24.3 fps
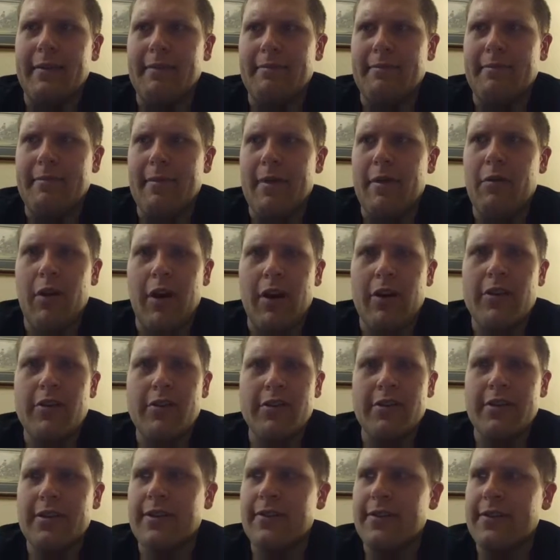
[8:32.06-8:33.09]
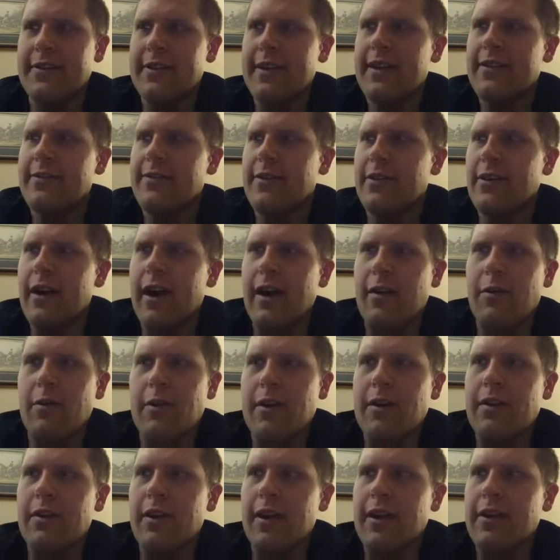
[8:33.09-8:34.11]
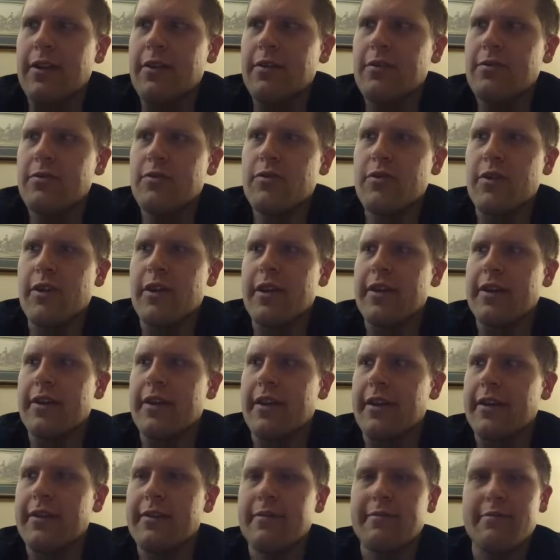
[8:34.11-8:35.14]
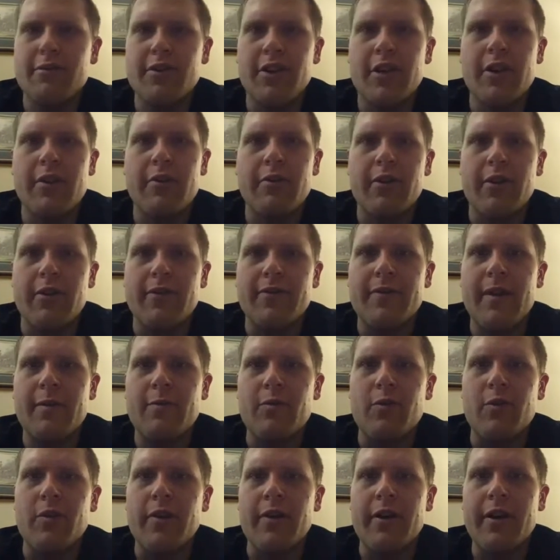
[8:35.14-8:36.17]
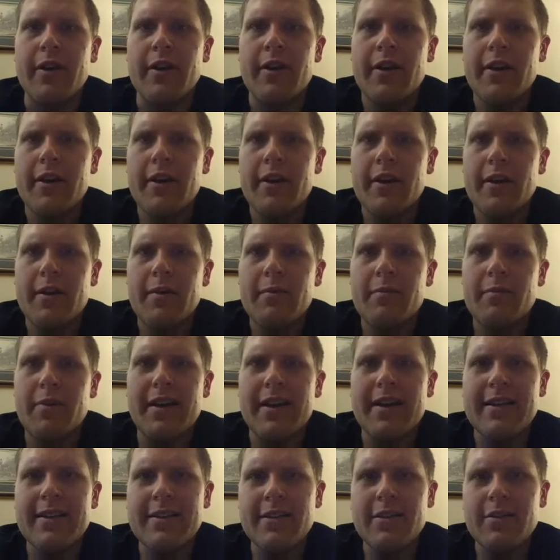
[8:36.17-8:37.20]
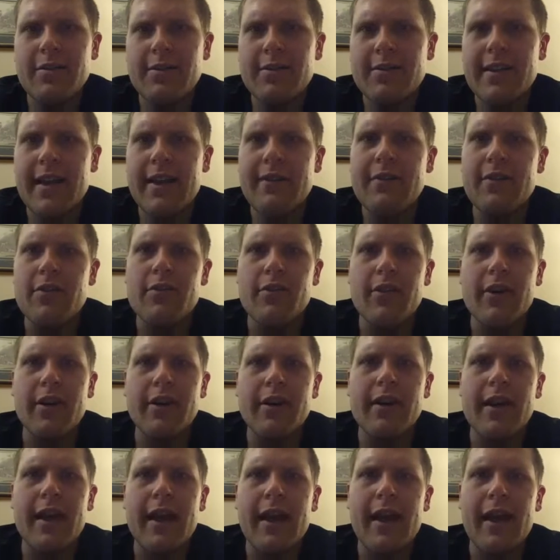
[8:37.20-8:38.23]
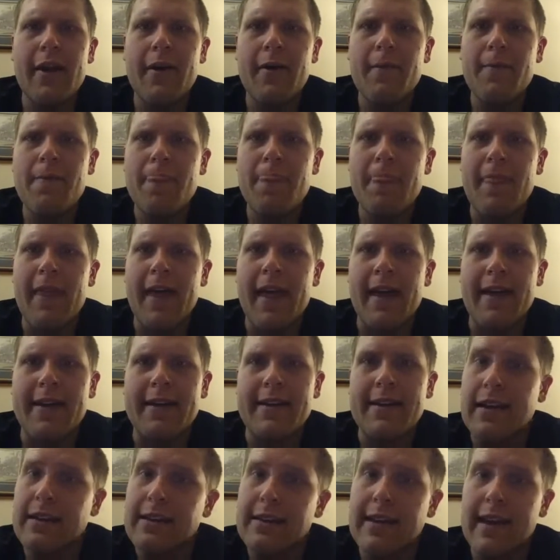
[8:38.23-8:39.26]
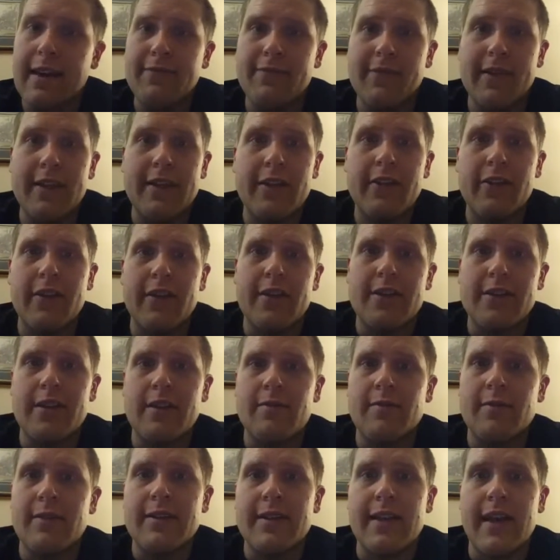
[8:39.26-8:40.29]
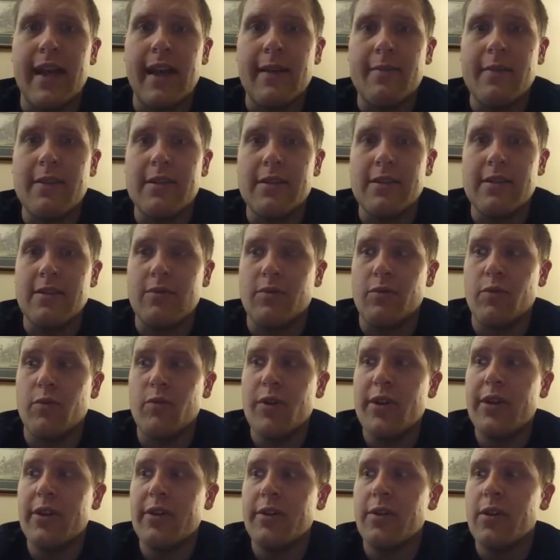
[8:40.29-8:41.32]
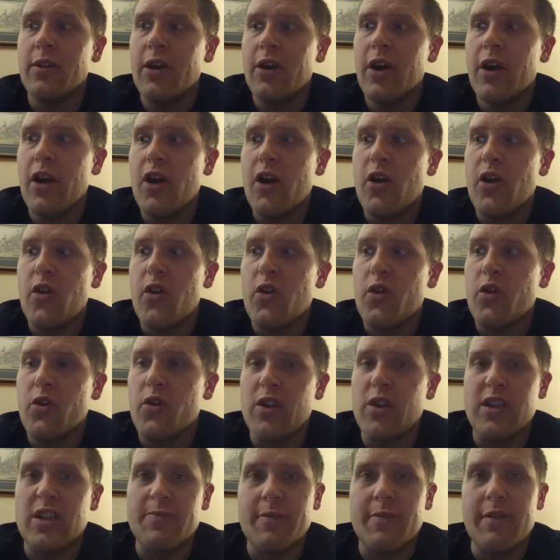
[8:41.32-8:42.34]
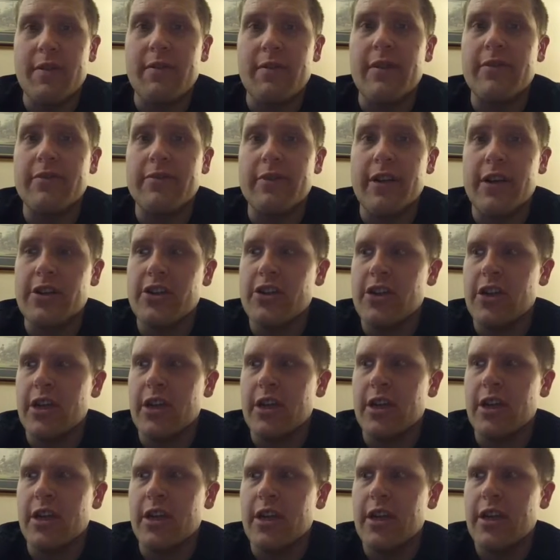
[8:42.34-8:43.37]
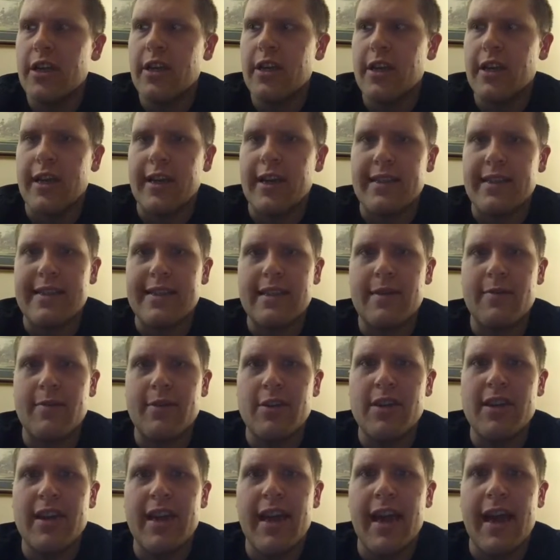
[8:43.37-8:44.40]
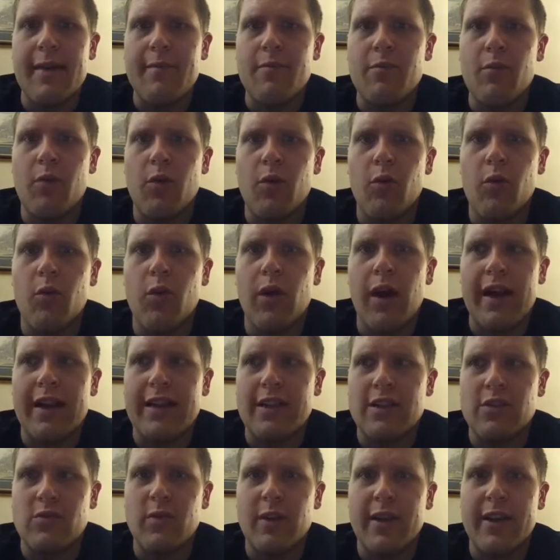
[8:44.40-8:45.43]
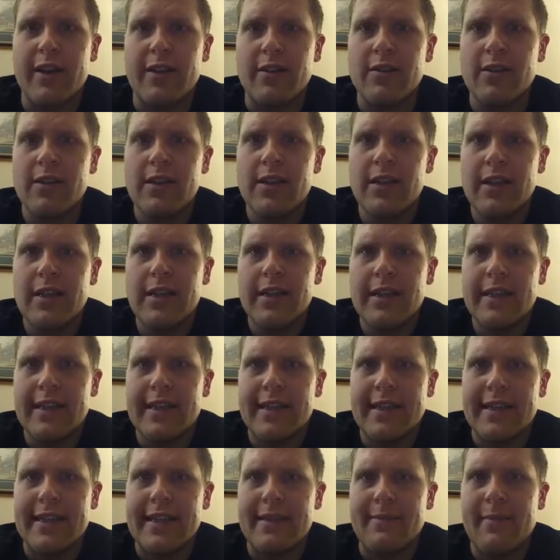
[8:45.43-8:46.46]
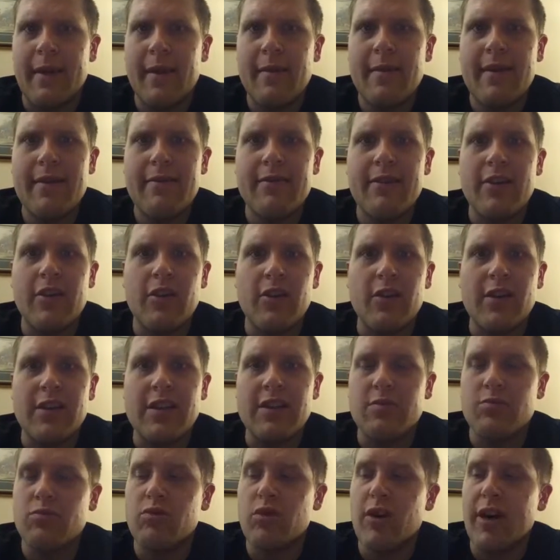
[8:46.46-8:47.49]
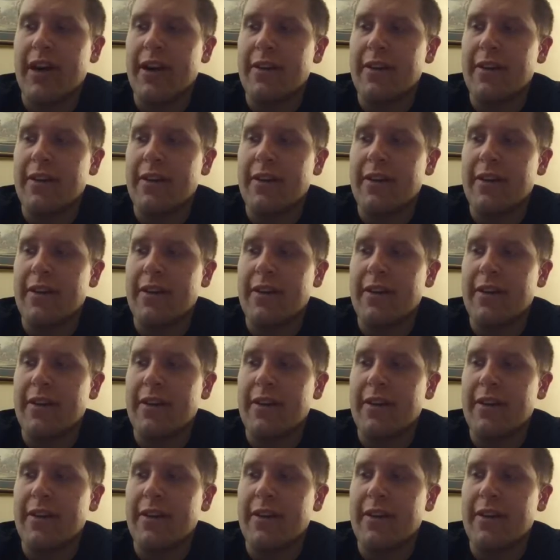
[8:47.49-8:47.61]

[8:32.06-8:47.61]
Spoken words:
And where I used to live in Denver, I wouldn't like drink in like January, February. But it's still safe to drink now, and definitely during the summertime. This is a real crispy, refreshing summertime wine as well. Maybe even early spring.